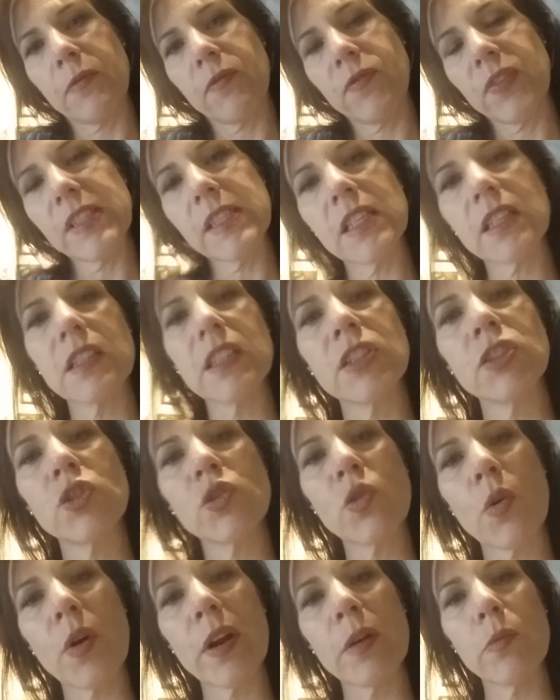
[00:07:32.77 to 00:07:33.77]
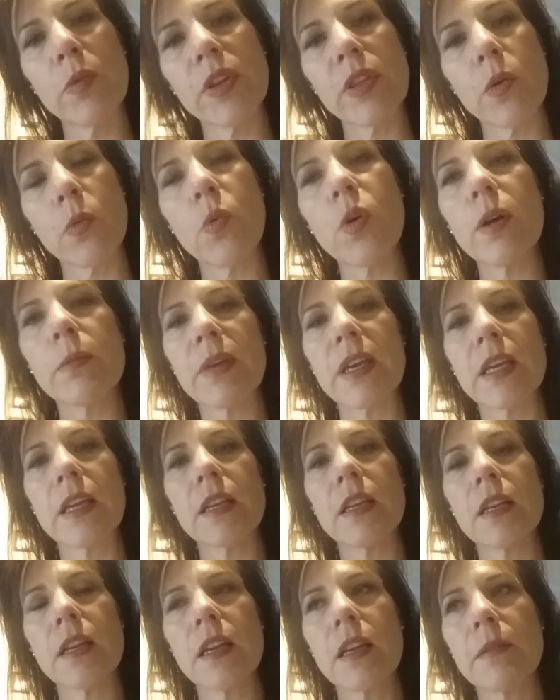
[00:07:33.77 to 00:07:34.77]
physically join with a
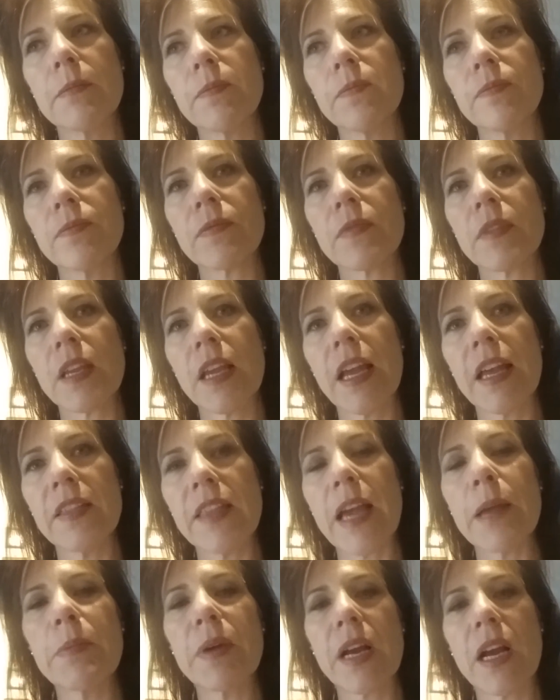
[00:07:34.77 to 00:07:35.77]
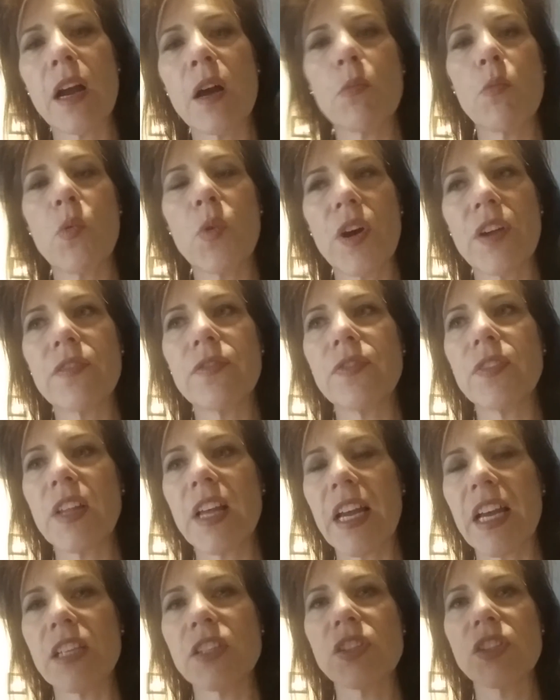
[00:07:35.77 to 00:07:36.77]
woman and they become one
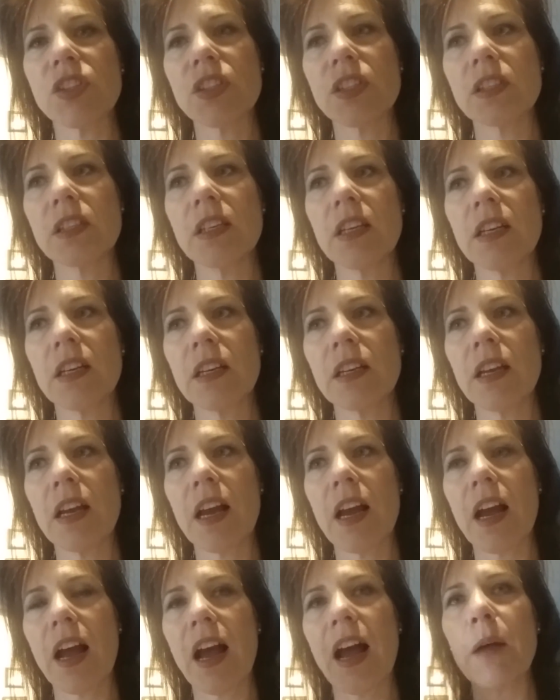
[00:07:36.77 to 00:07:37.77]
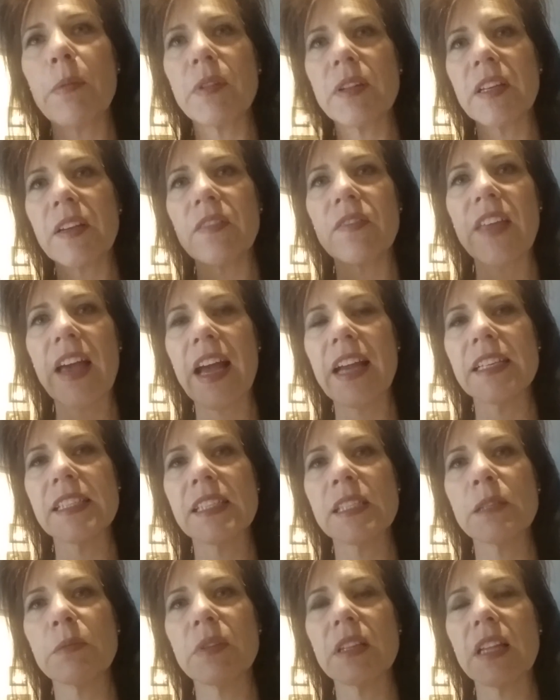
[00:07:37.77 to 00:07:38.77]
flesh. I believe that
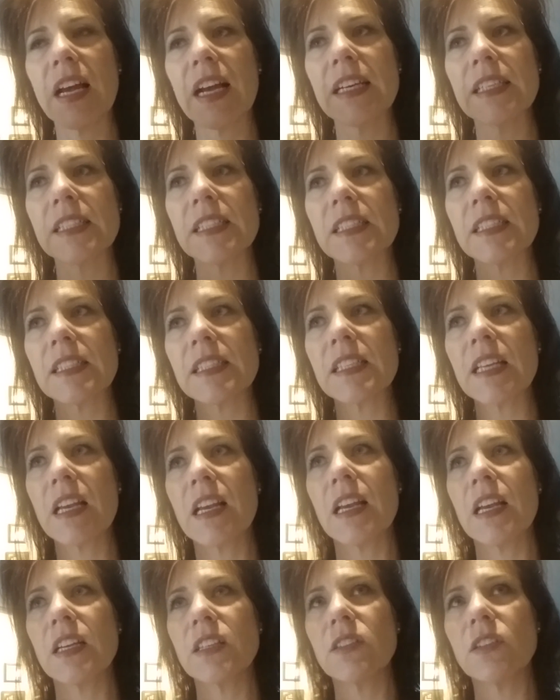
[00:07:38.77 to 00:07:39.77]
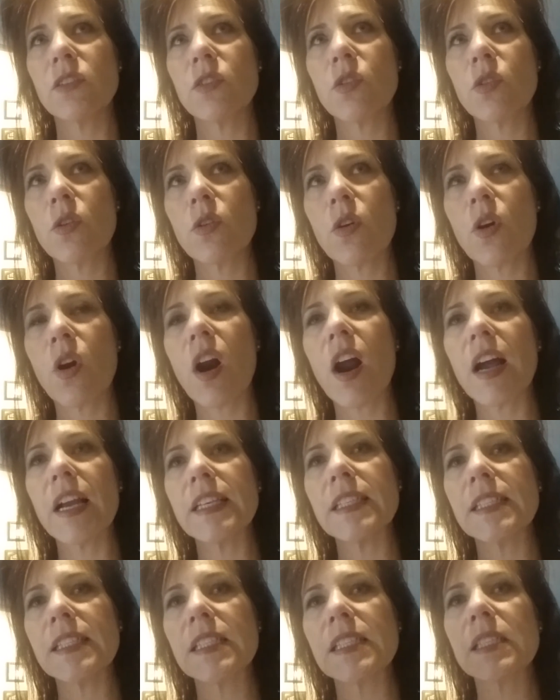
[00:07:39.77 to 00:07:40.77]
symbolizes
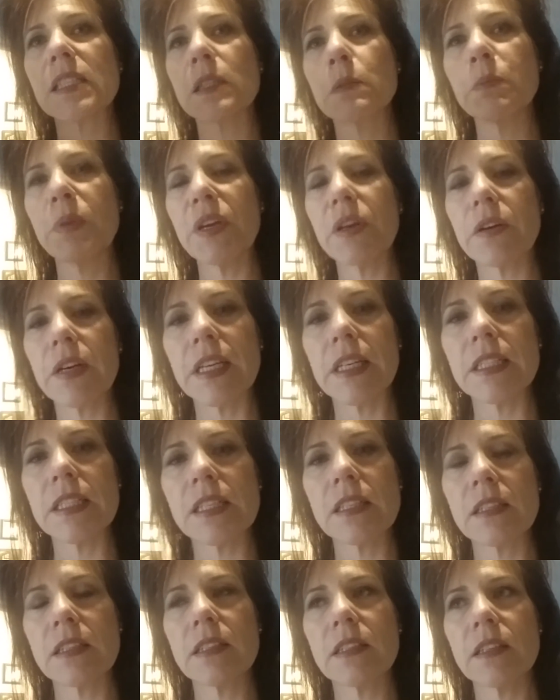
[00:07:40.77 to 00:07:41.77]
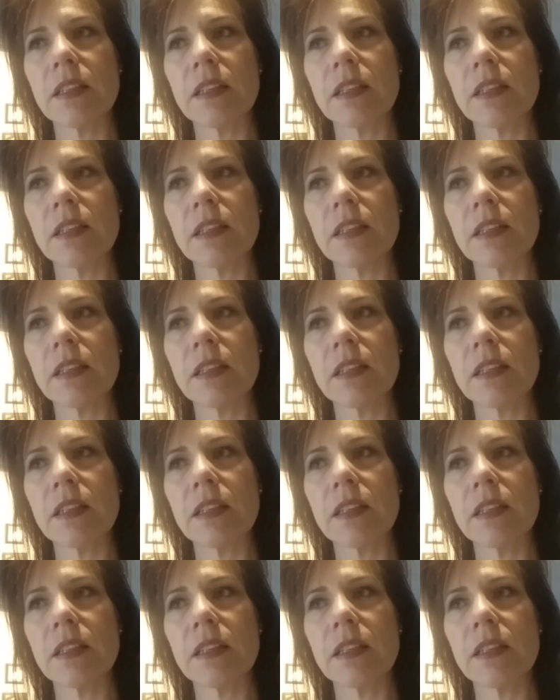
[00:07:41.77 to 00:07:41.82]
Christ's Spirit,